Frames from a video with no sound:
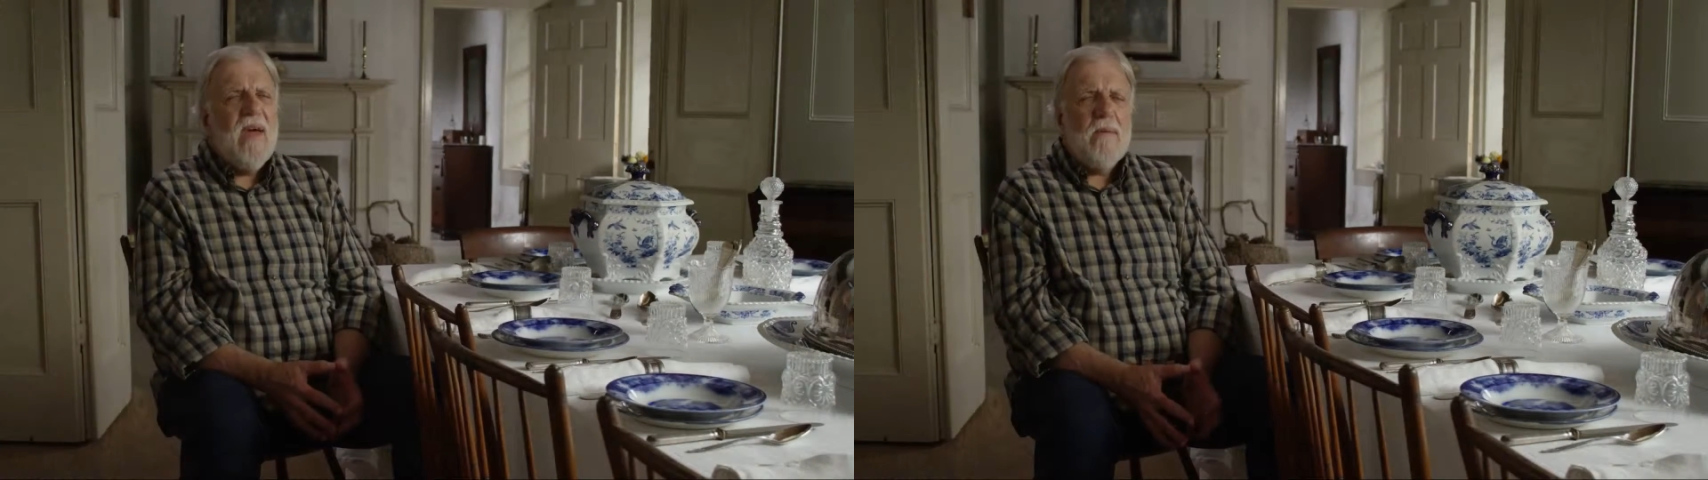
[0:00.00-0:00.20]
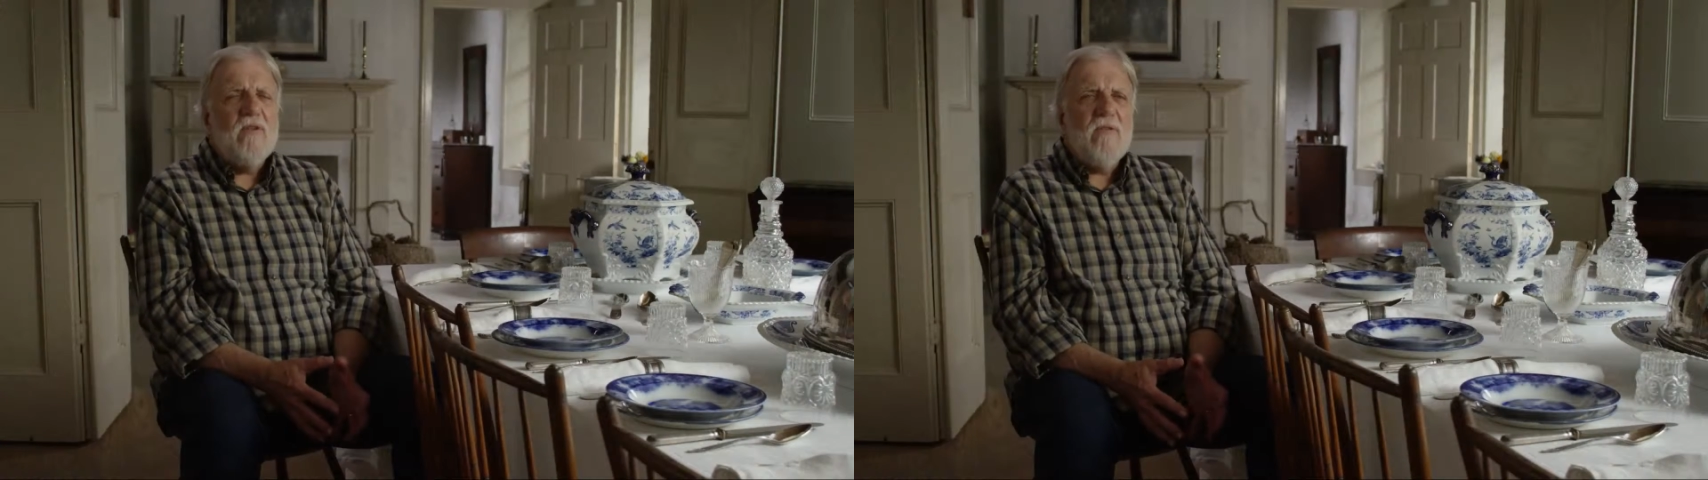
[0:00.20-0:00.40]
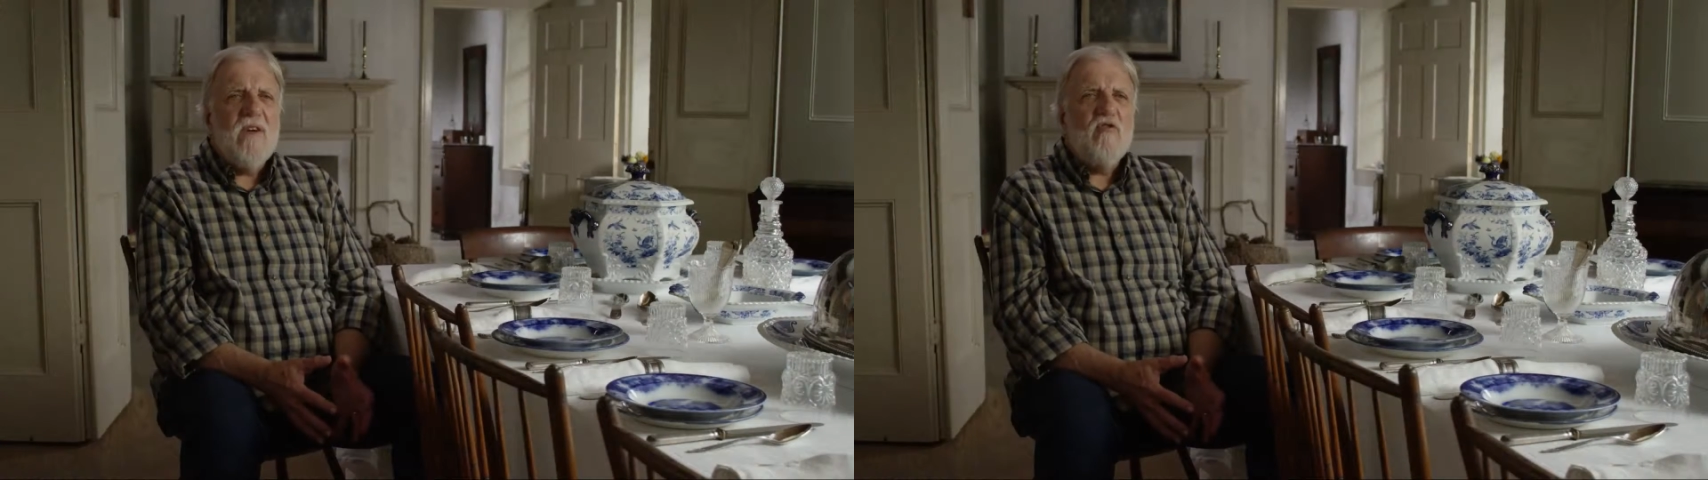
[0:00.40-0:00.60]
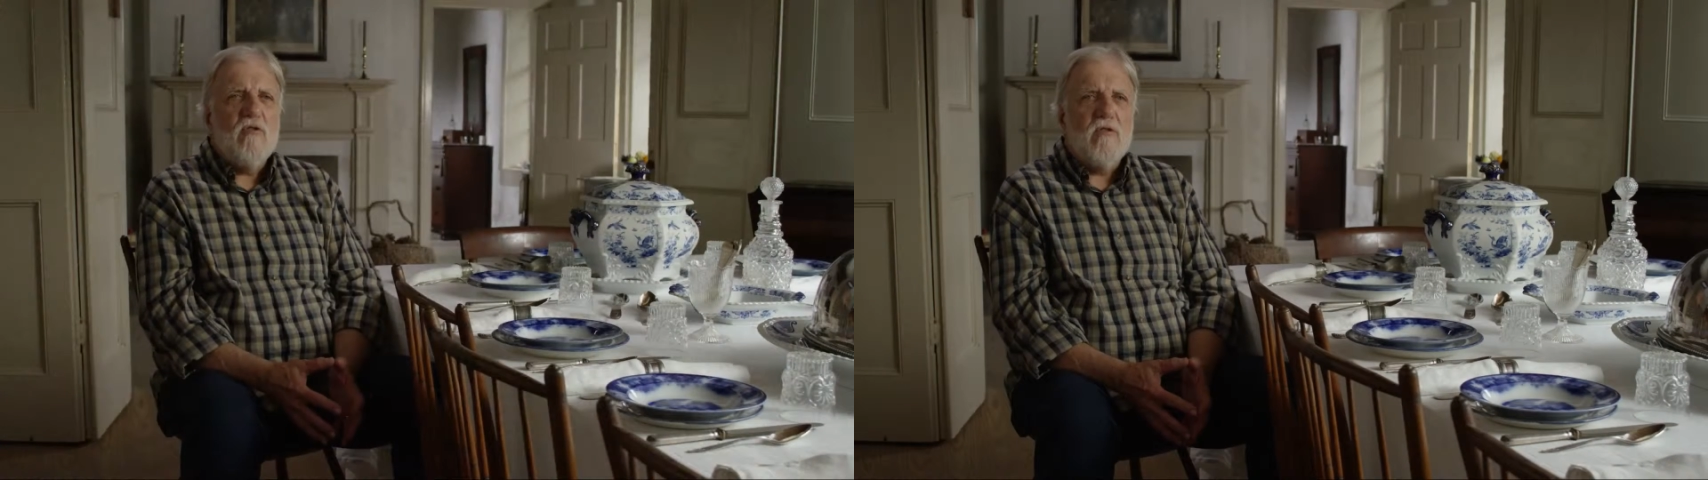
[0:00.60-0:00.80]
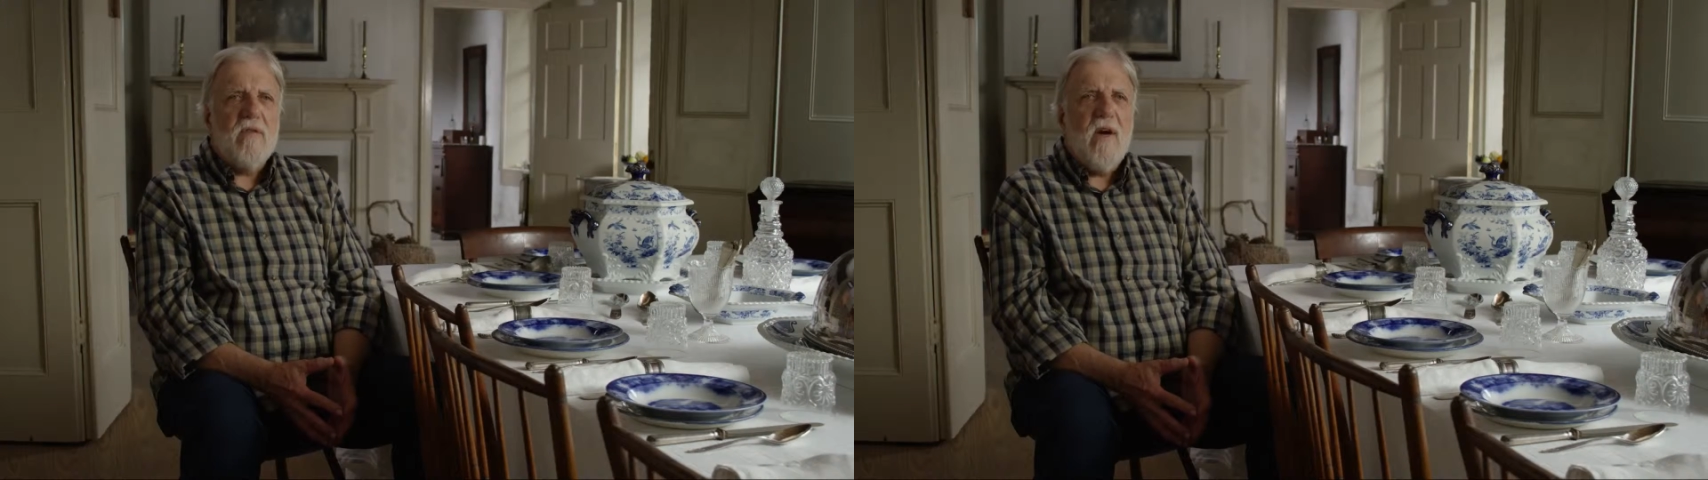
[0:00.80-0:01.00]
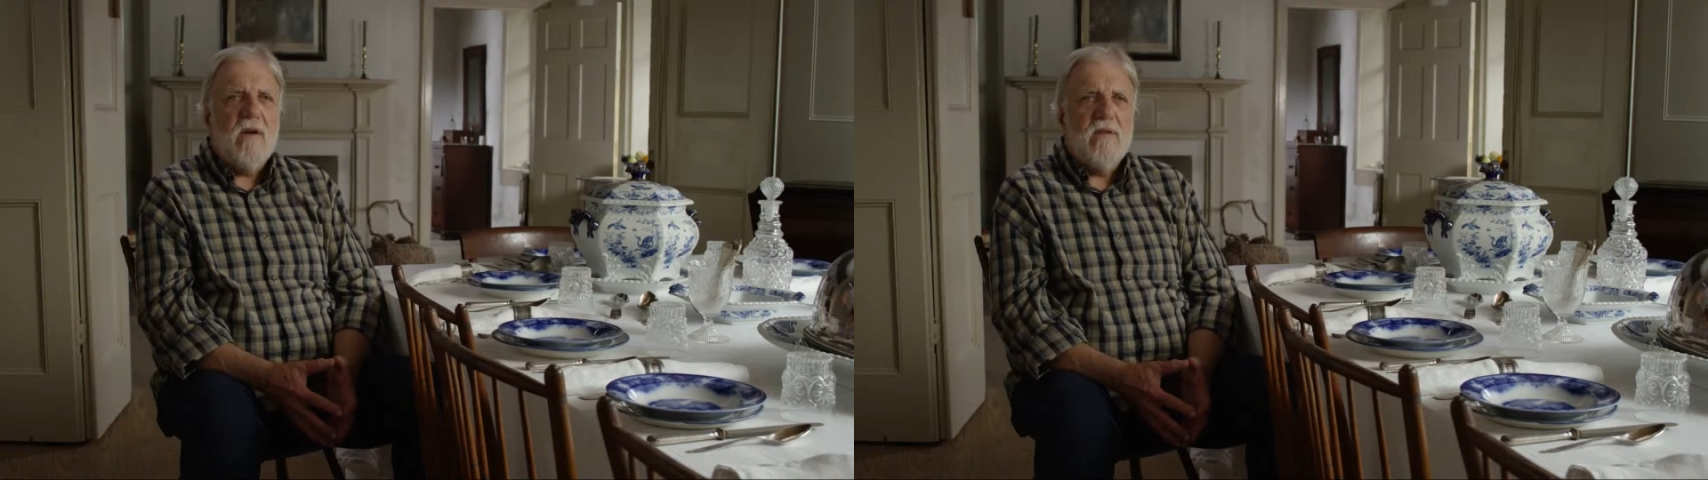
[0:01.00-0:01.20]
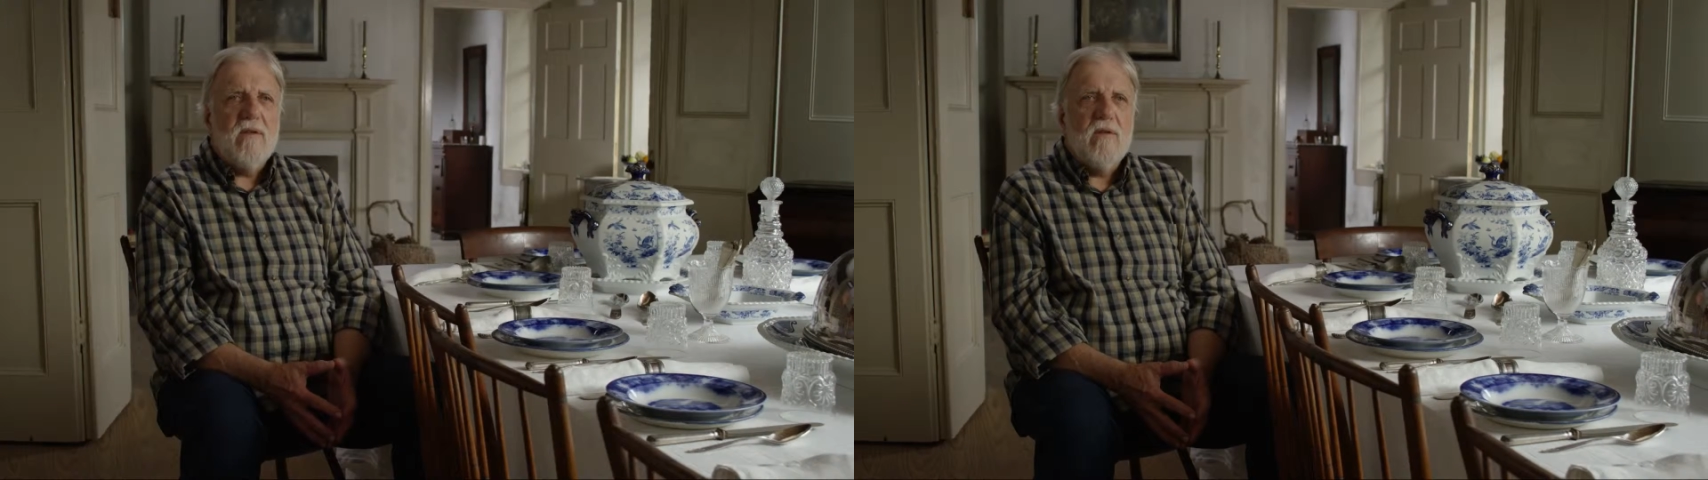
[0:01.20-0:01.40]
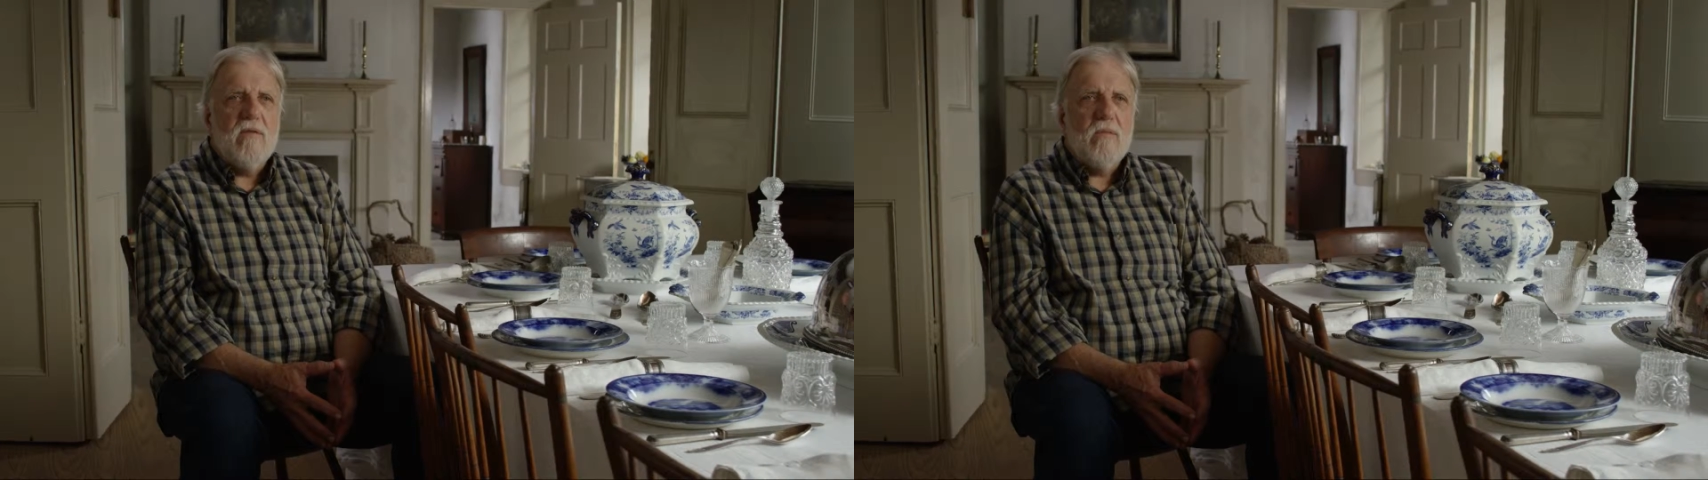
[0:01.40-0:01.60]
Ximenez-Fatio
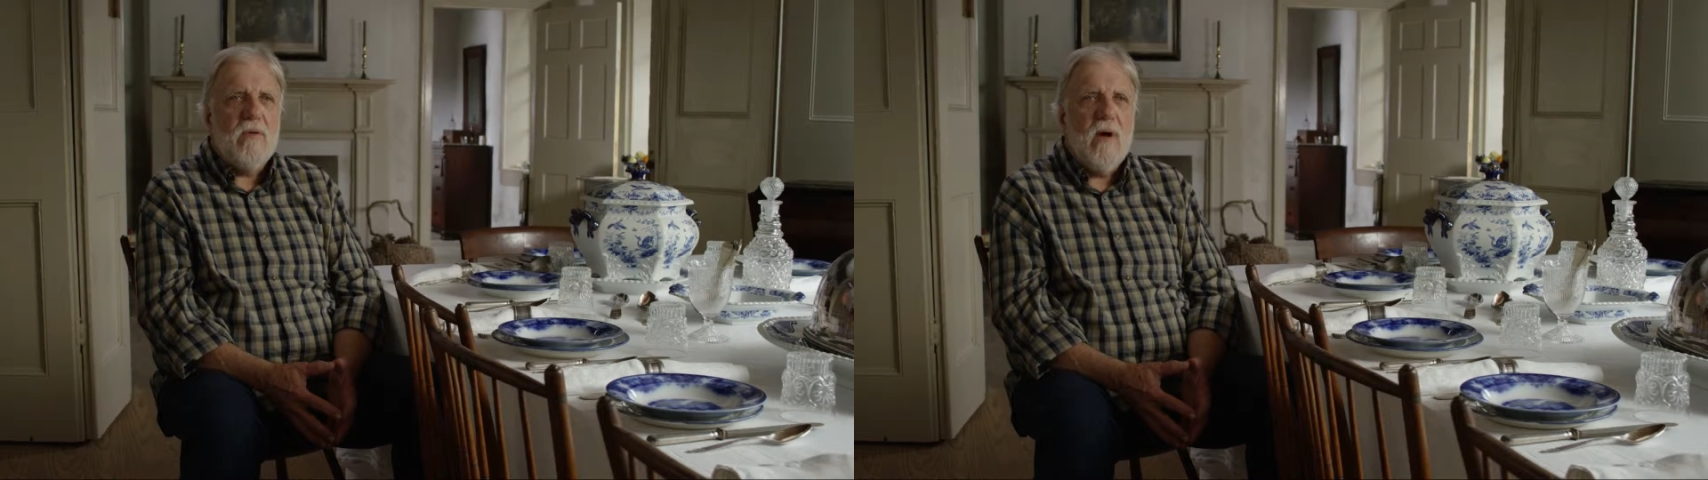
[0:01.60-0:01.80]
is